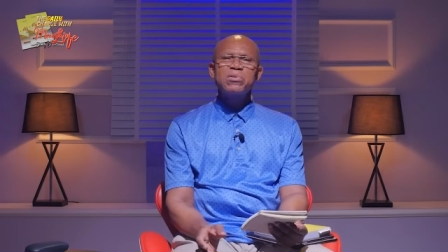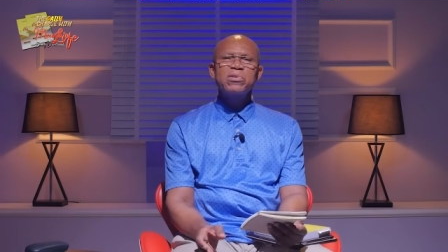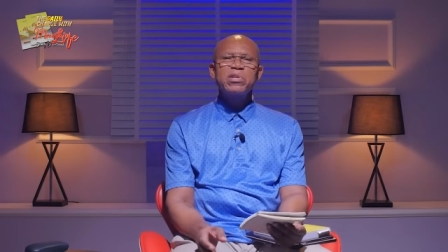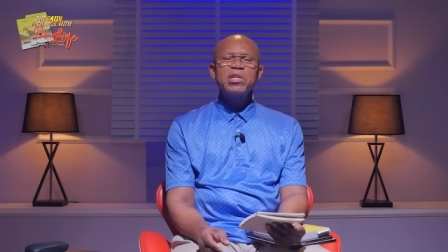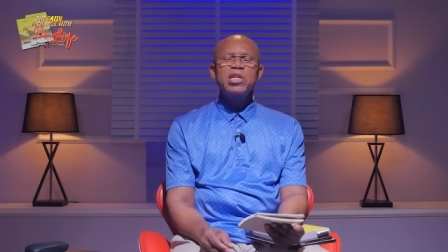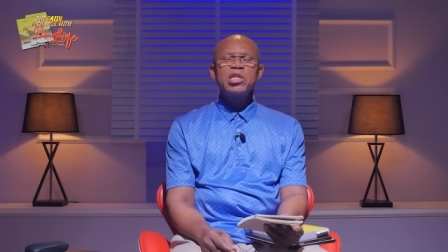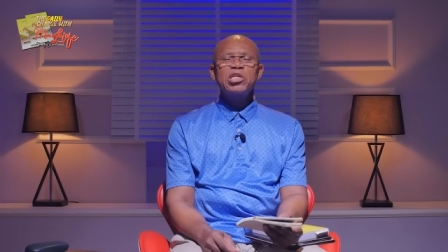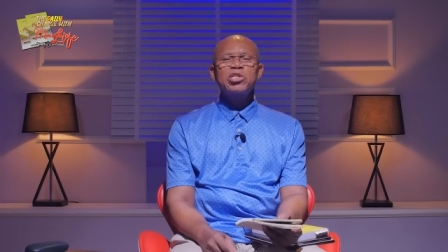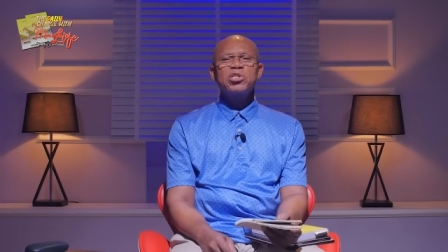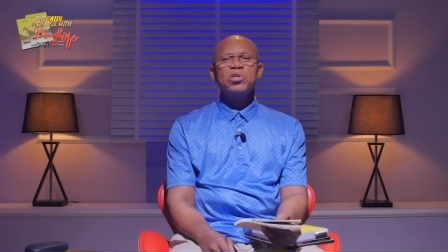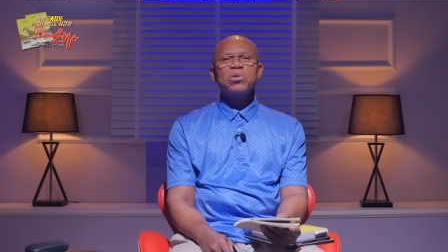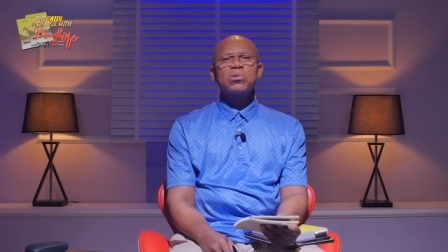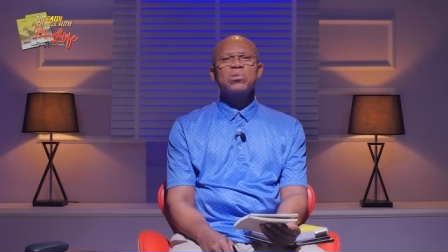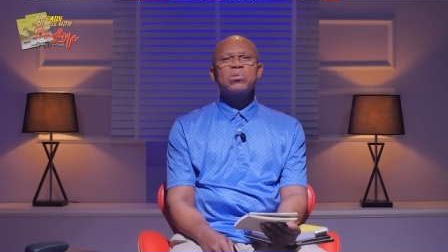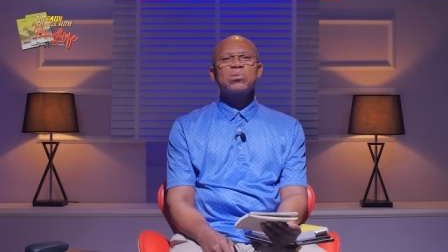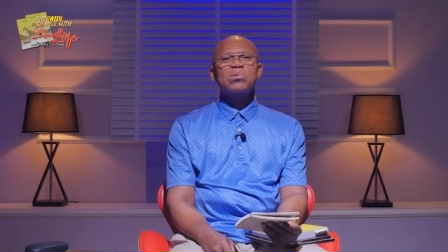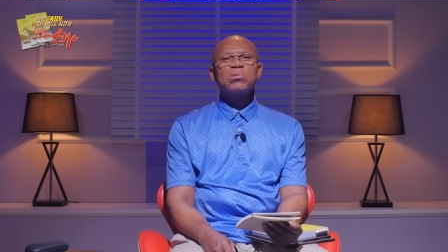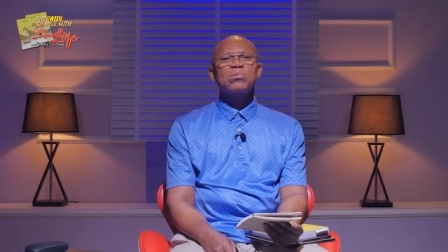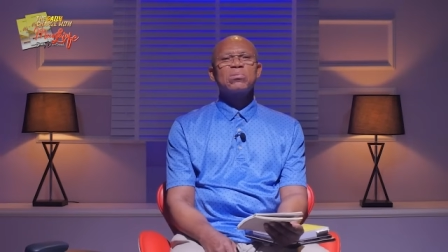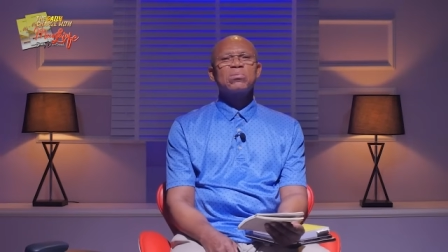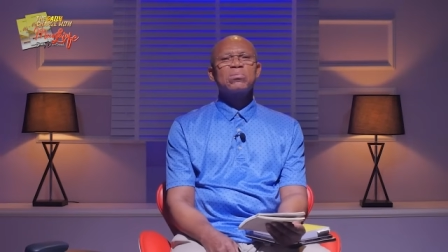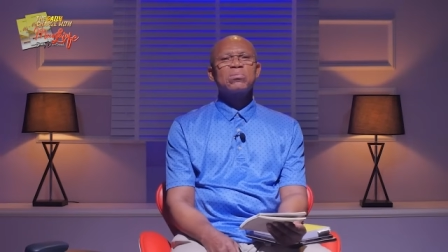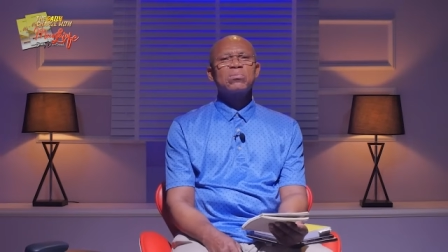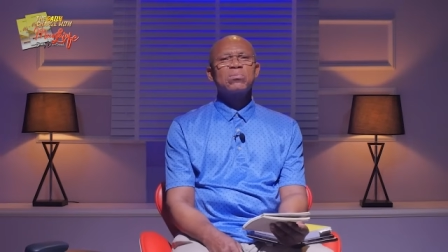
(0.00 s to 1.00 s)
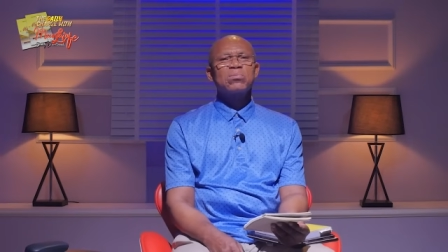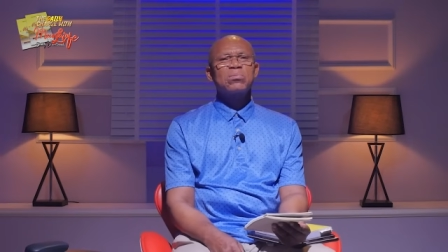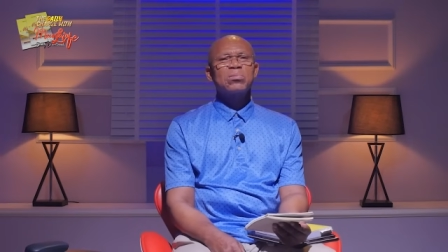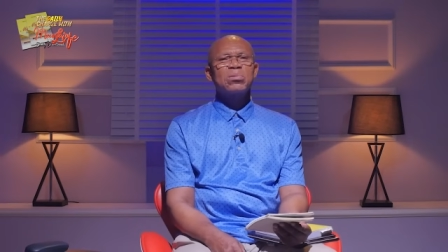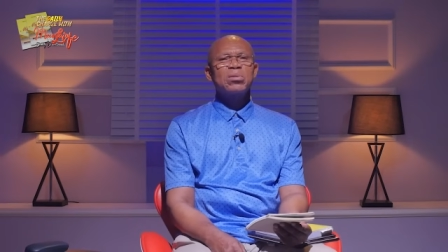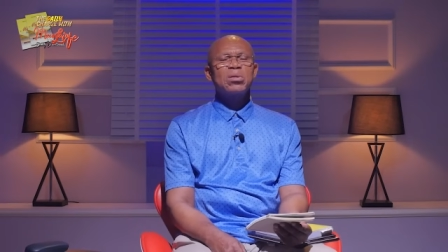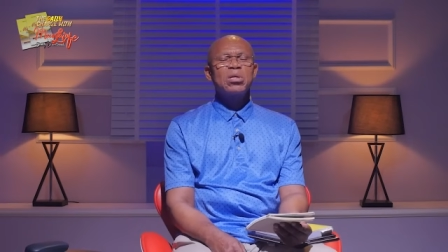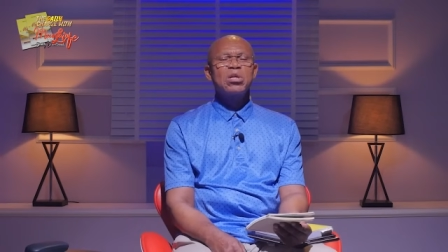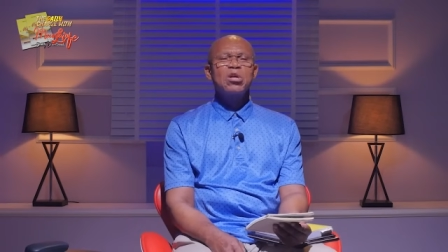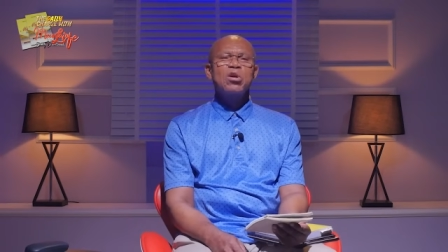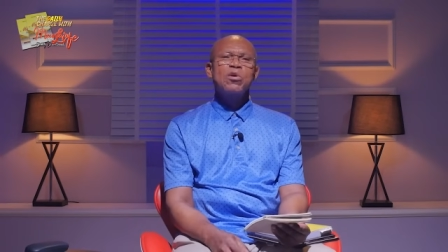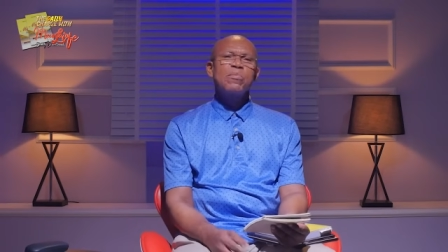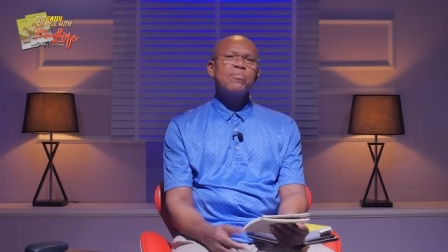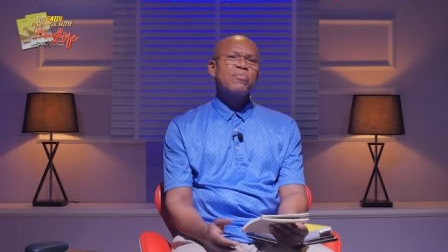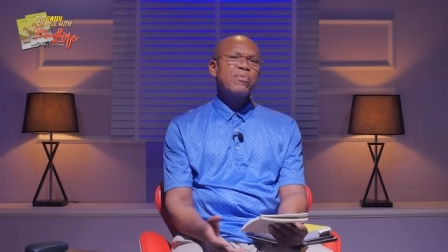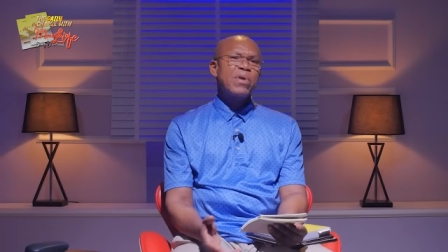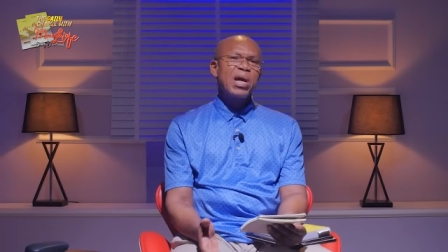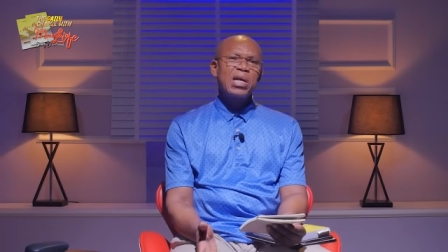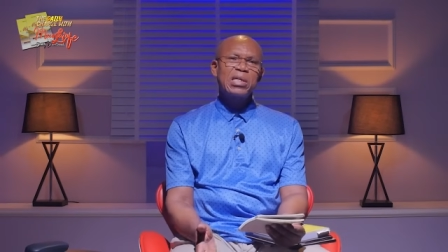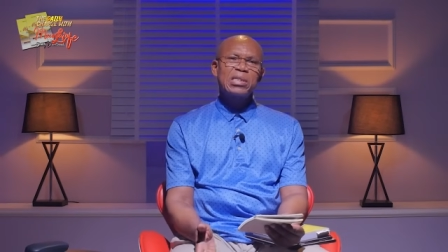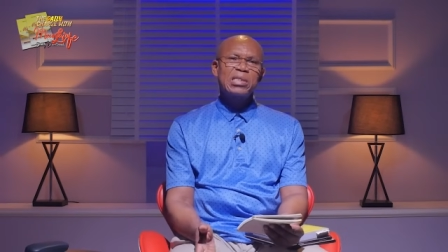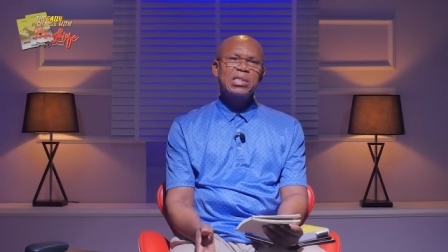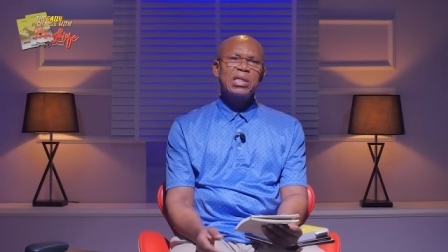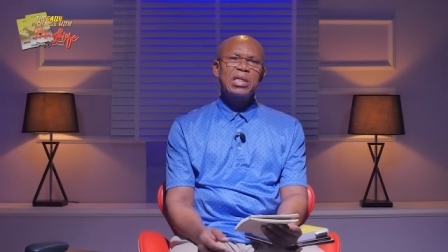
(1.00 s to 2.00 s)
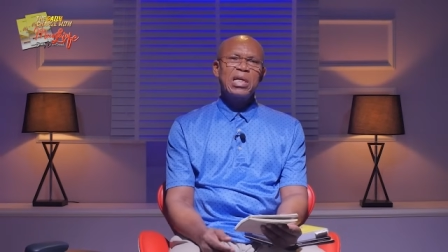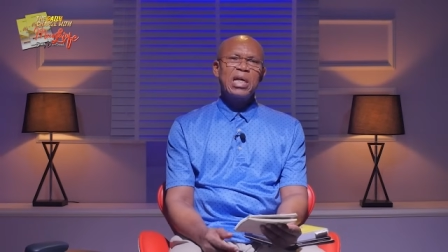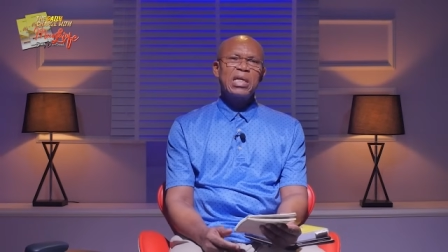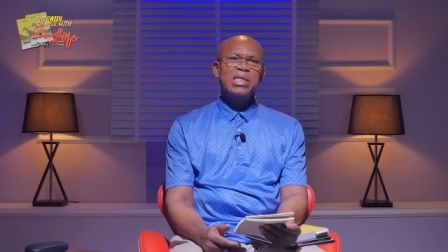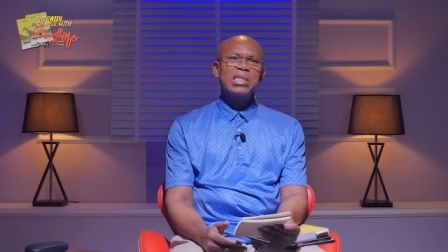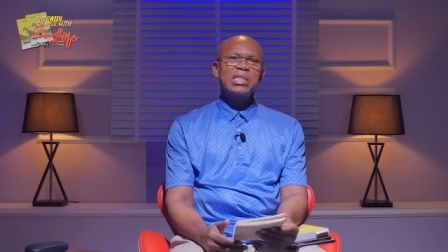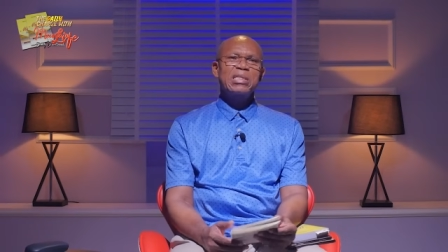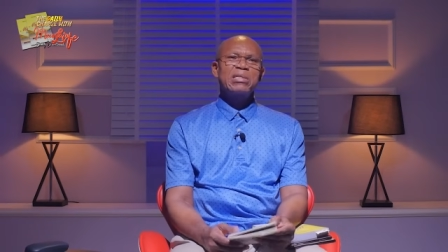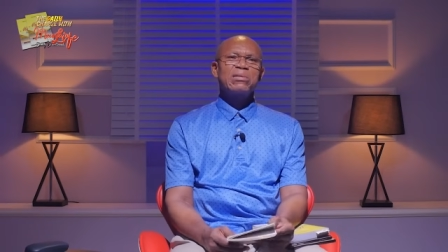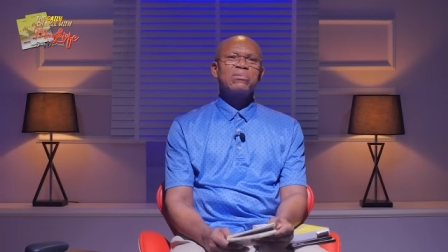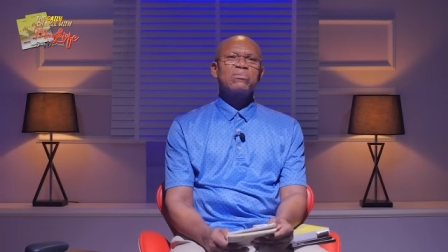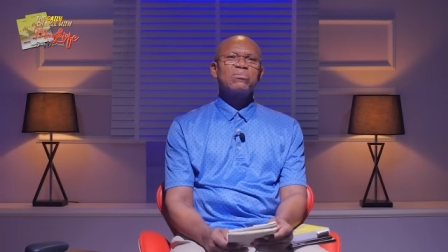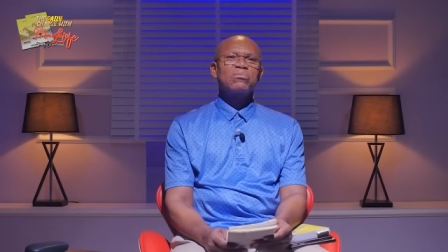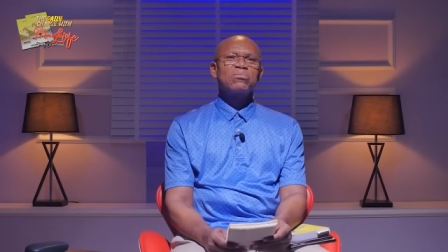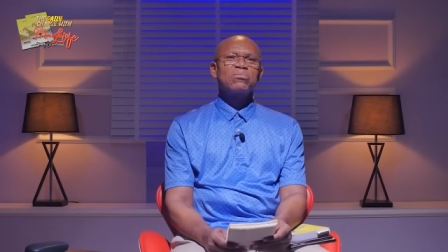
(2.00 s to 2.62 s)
relations practically.